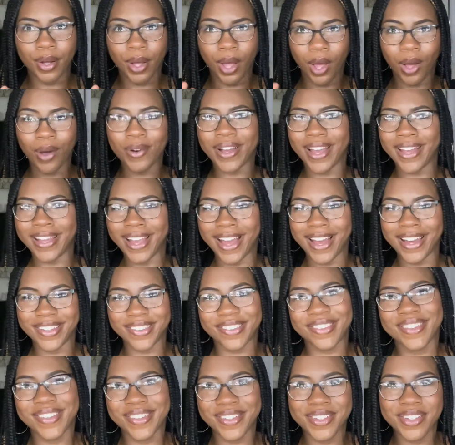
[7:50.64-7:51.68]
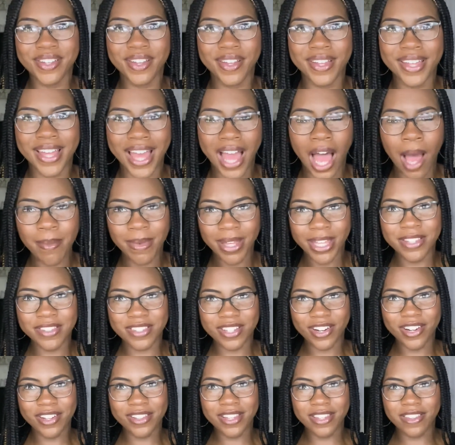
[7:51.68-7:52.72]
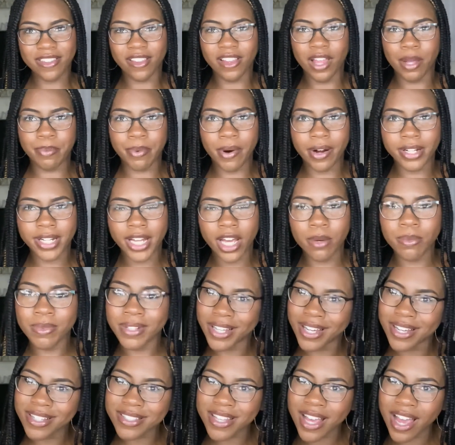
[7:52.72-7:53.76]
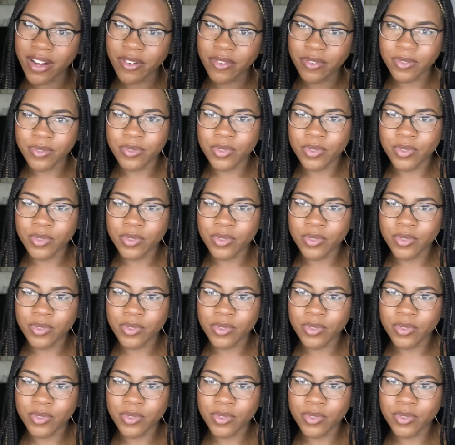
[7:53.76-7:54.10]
Okay guys, I'm inserting this clip right now because I